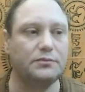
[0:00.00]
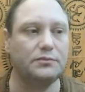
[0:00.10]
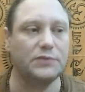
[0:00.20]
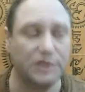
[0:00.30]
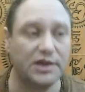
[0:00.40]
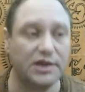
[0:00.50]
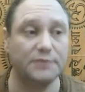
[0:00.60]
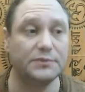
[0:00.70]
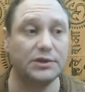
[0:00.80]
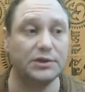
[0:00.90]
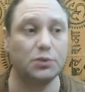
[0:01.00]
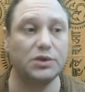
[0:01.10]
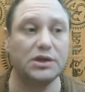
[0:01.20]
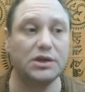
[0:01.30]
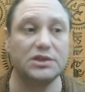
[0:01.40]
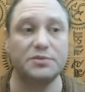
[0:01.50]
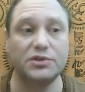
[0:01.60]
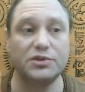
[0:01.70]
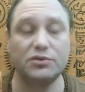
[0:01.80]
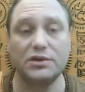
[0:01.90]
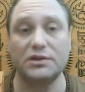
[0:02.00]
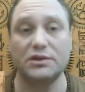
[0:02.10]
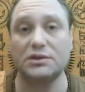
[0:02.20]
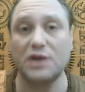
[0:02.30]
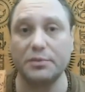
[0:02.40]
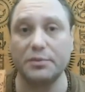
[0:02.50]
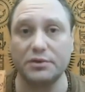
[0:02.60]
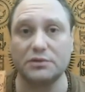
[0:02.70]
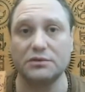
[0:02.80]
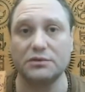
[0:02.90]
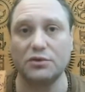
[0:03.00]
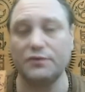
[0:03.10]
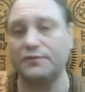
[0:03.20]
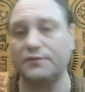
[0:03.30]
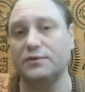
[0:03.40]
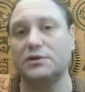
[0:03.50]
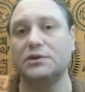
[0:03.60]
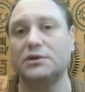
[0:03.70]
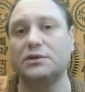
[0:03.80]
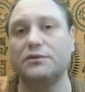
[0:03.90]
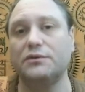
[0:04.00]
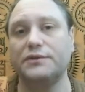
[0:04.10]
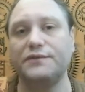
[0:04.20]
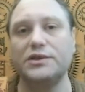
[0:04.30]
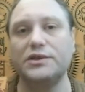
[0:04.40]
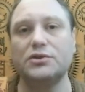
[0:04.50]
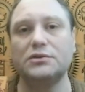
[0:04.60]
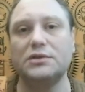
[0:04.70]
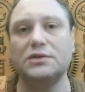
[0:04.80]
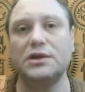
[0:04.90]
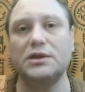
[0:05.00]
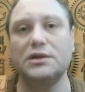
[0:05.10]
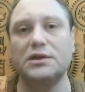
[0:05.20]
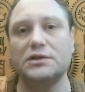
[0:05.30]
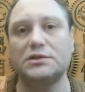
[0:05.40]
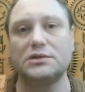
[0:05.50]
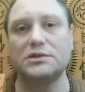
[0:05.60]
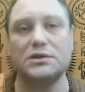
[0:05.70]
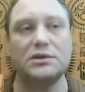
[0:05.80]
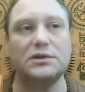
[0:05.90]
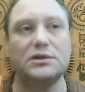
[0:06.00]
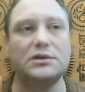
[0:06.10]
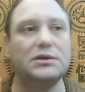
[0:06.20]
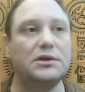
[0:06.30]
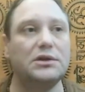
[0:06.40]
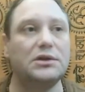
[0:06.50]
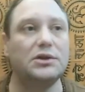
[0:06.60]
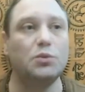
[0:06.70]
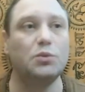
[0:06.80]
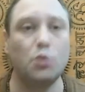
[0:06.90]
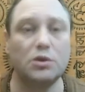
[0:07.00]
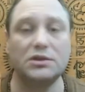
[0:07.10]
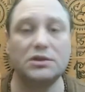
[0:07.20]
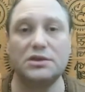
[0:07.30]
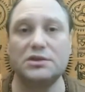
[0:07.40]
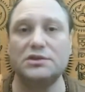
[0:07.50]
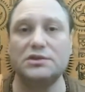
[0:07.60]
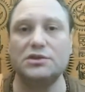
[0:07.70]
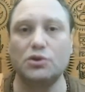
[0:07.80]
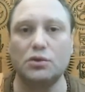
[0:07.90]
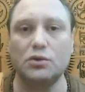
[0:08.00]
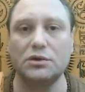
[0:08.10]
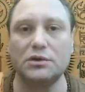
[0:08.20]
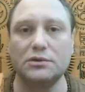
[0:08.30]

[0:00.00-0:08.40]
Yeah, and we're gonna speak today. The topic of the video today, it's what is yoga?